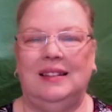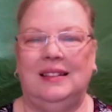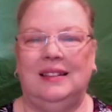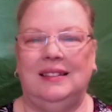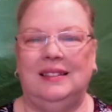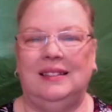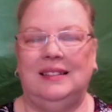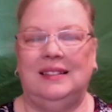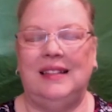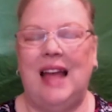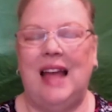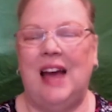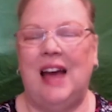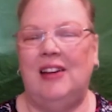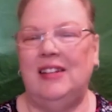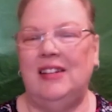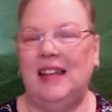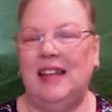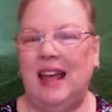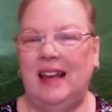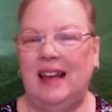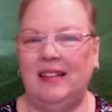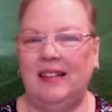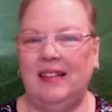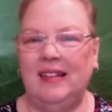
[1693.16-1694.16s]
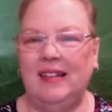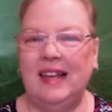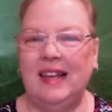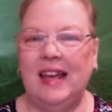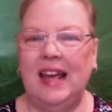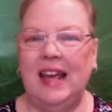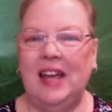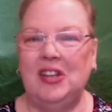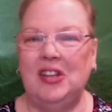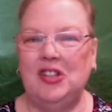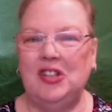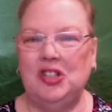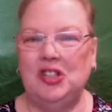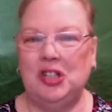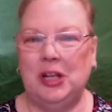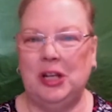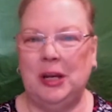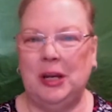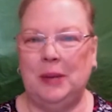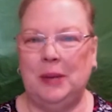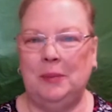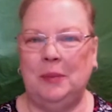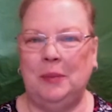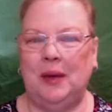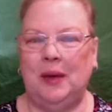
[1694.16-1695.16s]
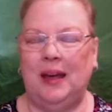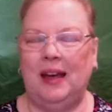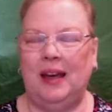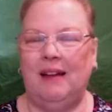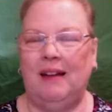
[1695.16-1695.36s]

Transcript: Now, Nancy and Jim,